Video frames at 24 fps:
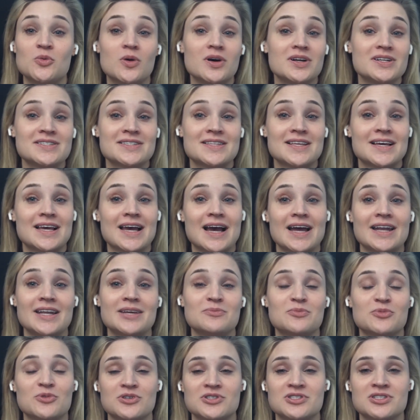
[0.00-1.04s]
What is the
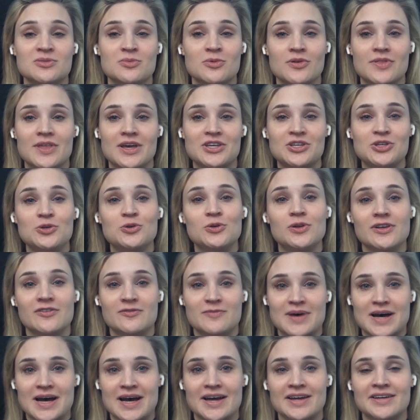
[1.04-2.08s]
guiding principle that you
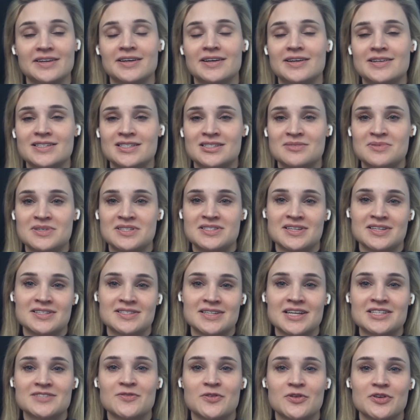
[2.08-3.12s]
live by to be
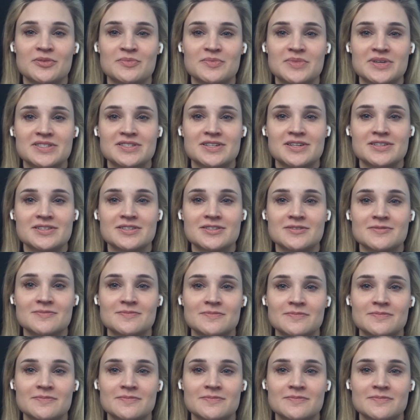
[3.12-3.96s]
successful in business?